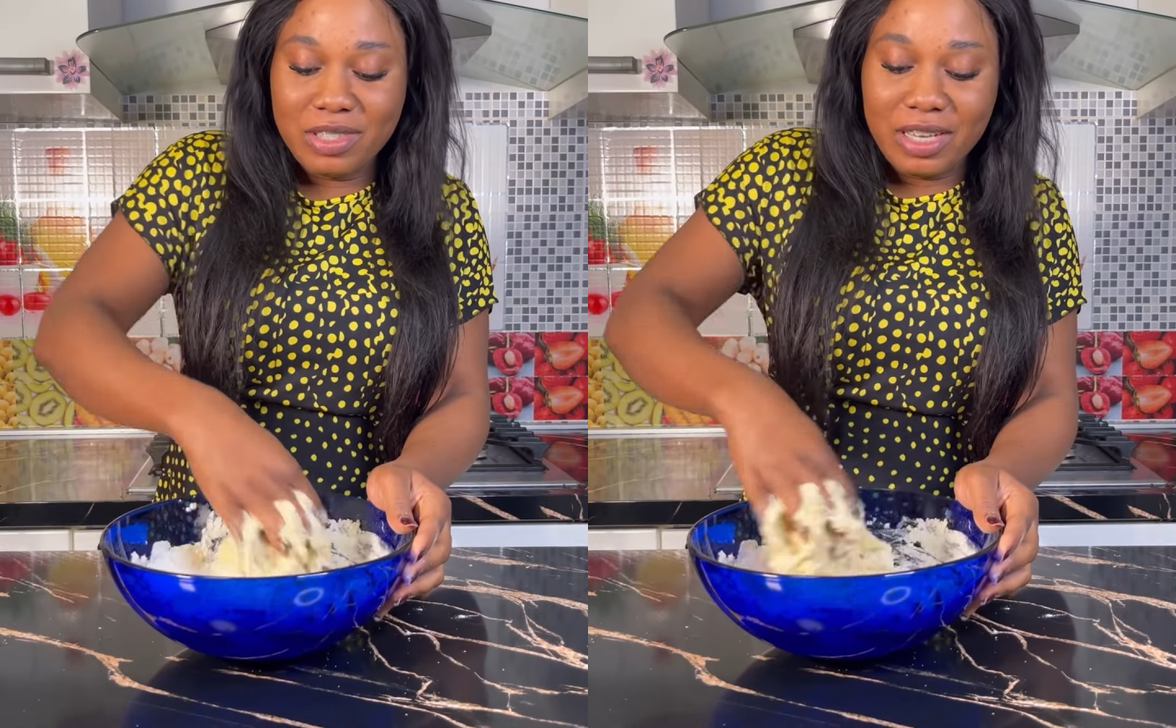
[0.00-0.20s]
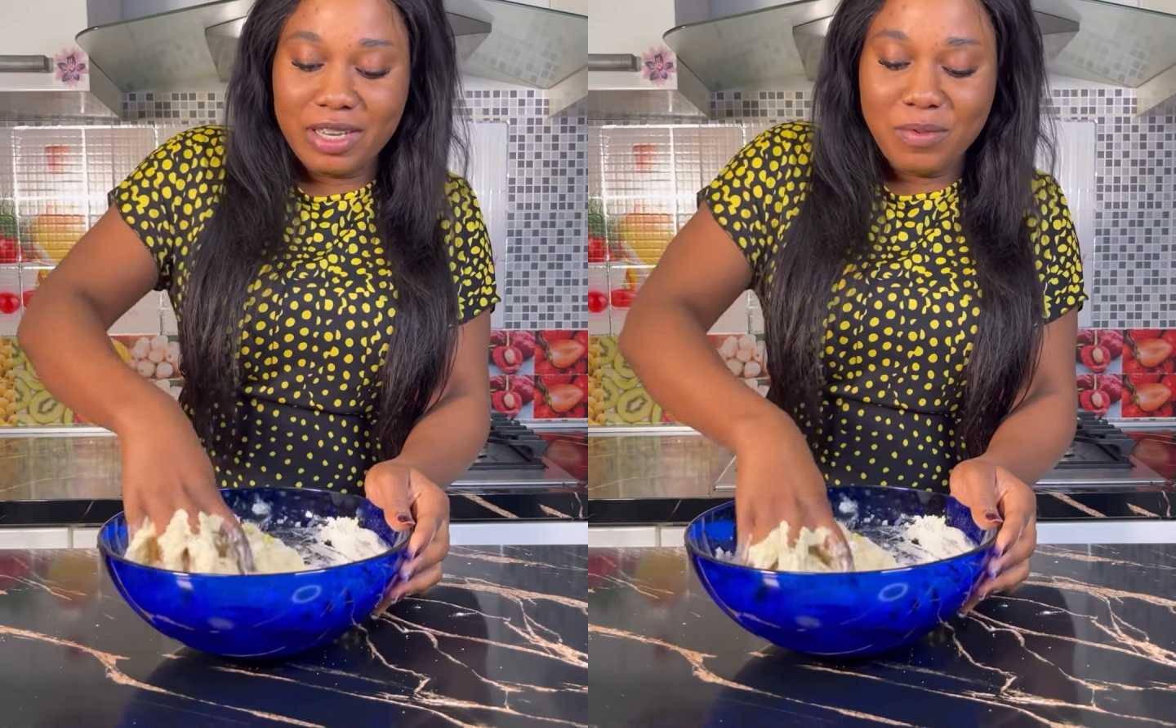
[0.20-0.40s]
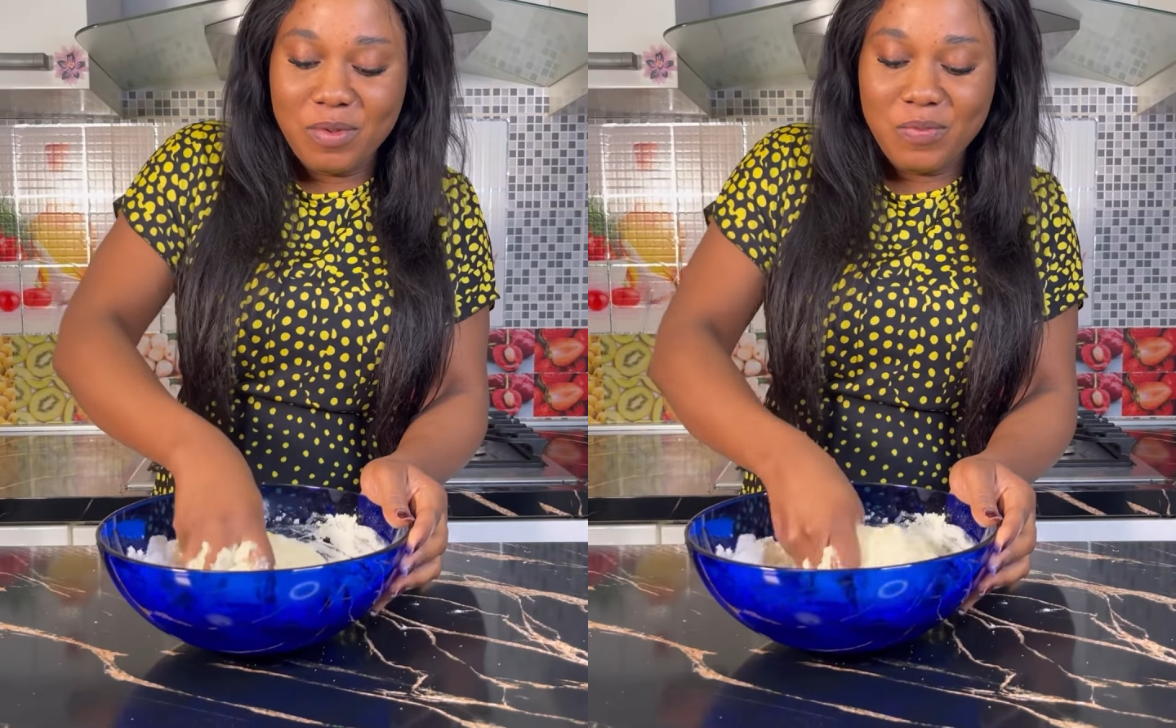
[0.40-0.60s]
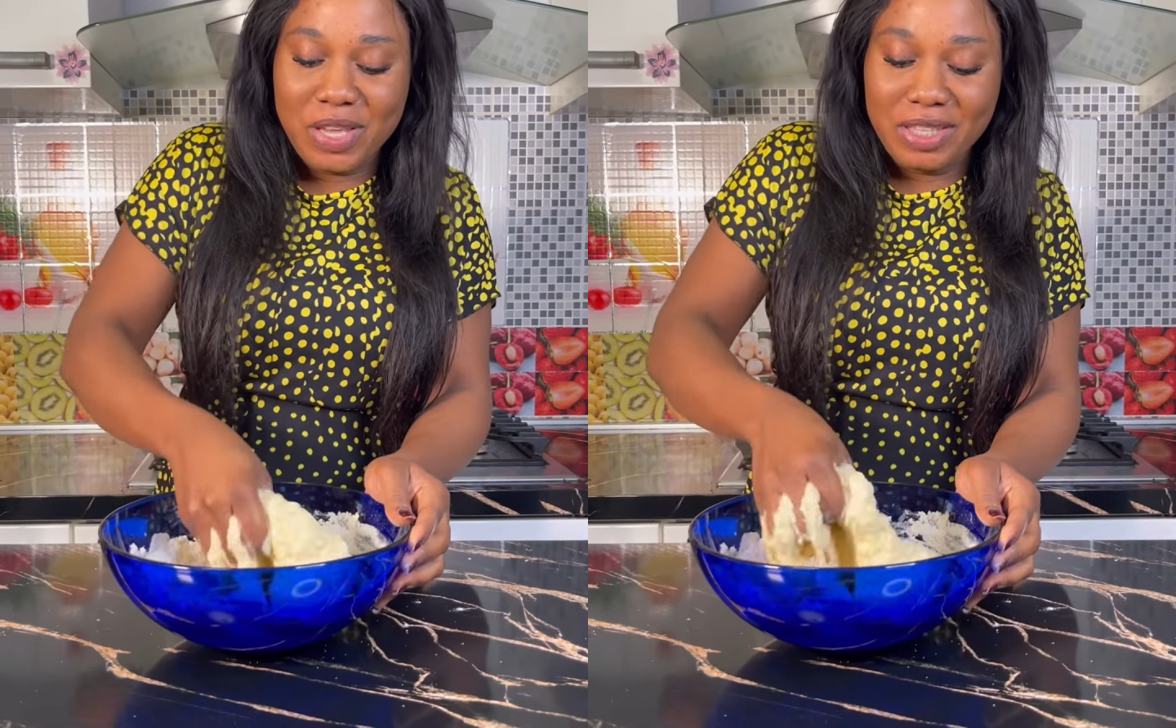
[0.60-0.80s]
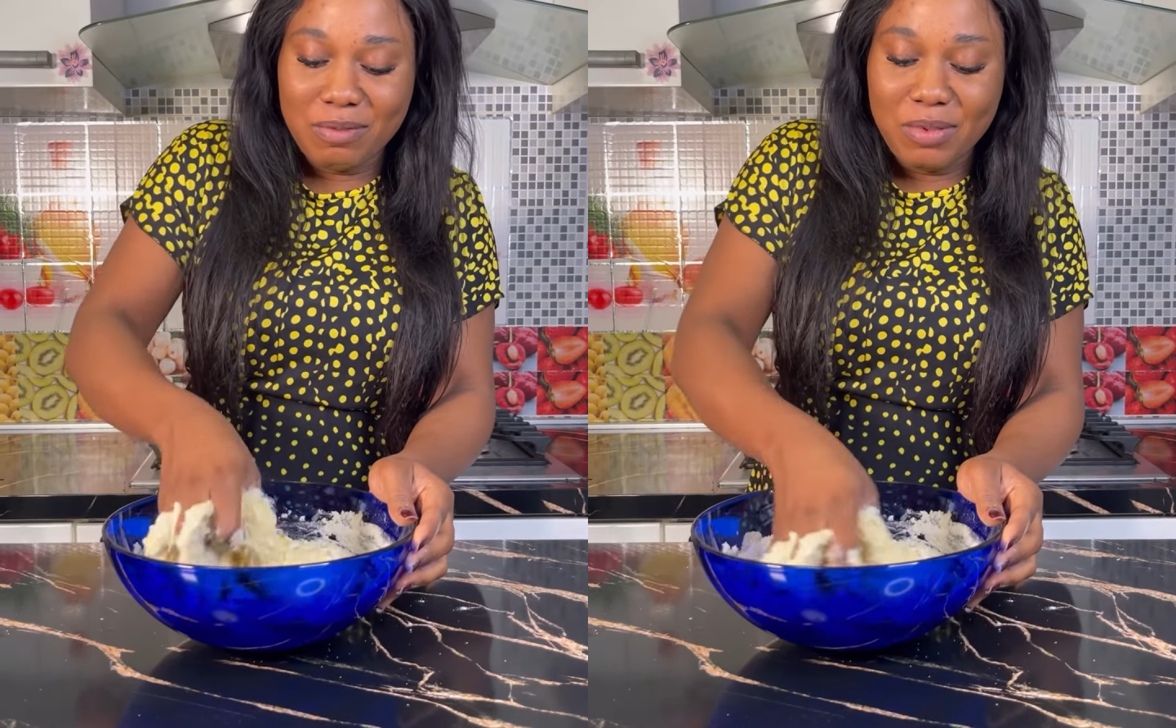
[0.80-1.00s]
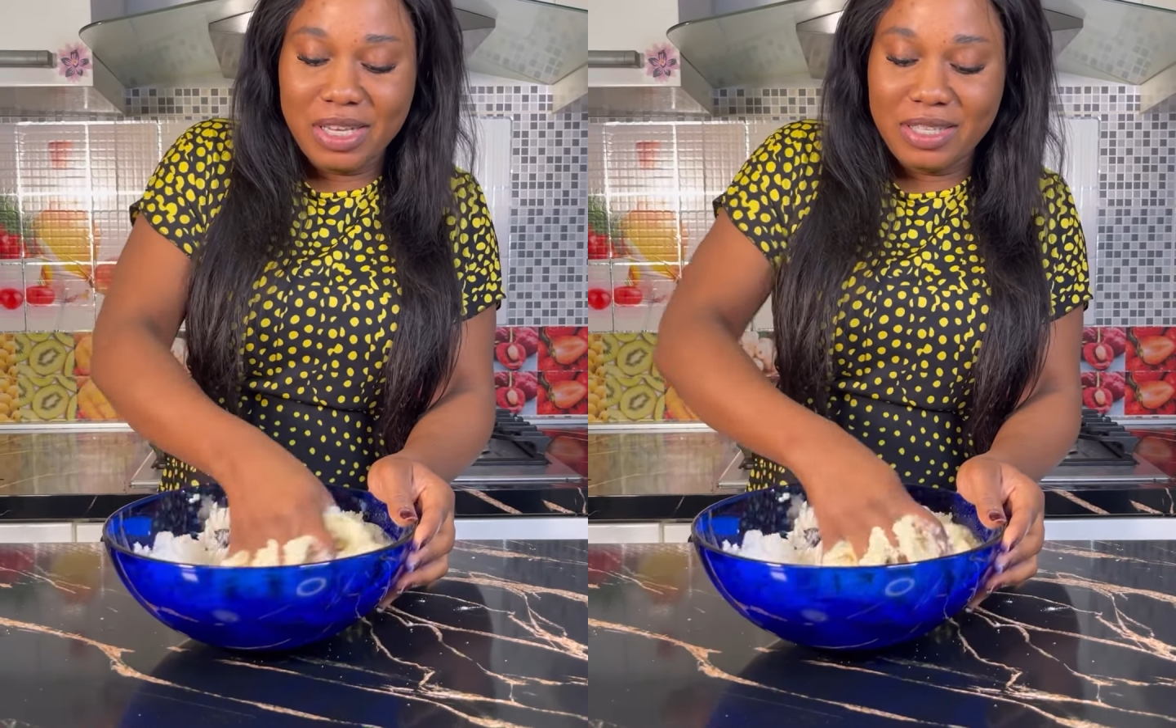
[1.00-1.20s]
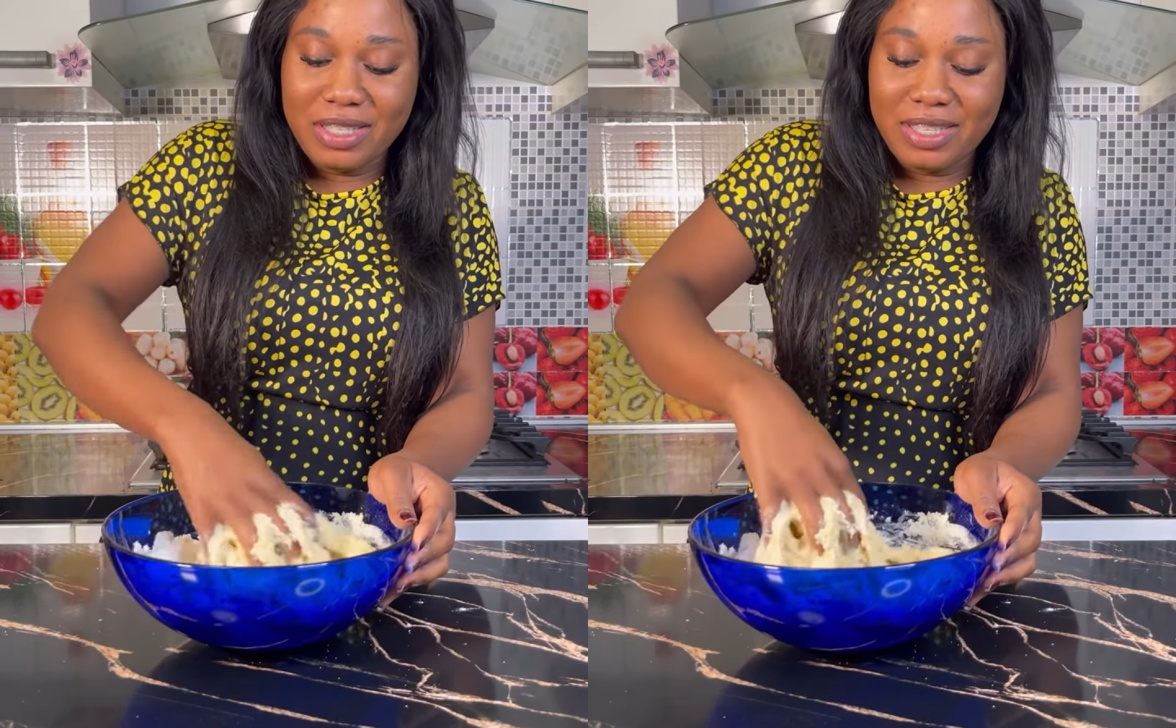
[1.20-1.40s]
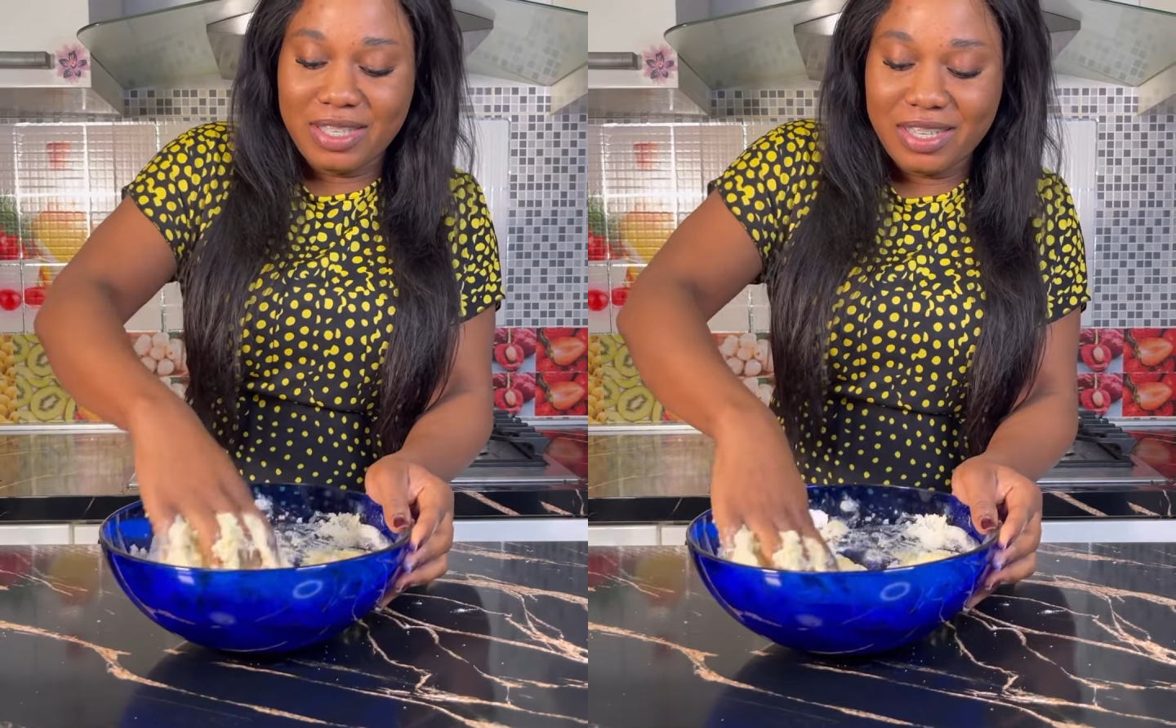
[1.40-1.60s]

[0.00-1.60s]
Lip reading: at the moment, please.